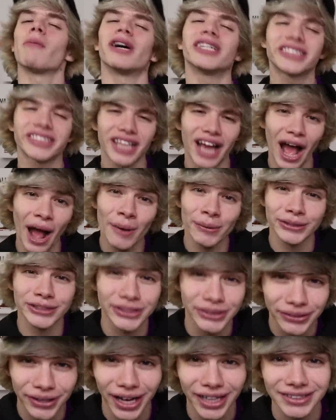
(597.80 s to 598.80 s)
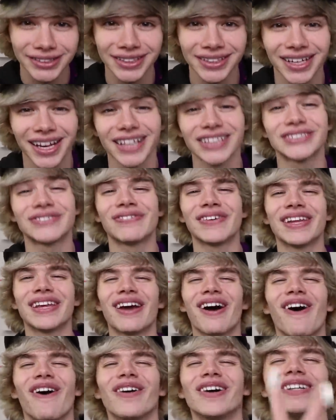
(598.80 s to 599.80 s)
much, and I will see you guys in the next
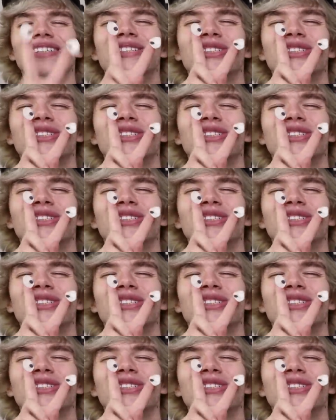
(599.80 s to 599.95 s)
video.